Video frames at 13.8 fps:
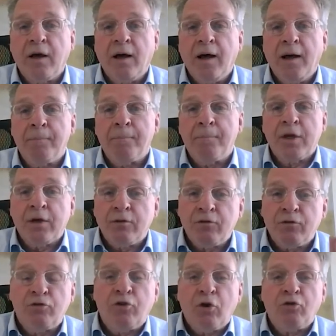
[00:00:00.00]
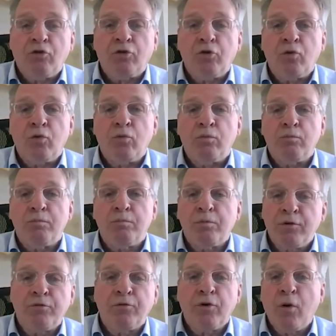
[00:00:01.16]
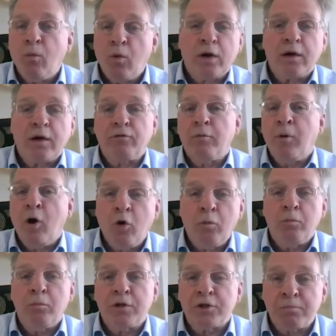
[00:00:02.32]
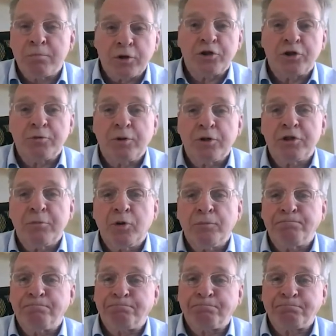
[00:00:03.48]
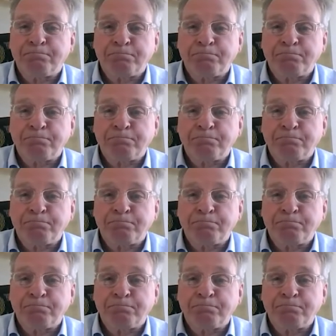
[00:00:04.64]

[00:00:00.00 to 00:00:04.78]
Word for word: Um, those who prefer working from home as much as possible,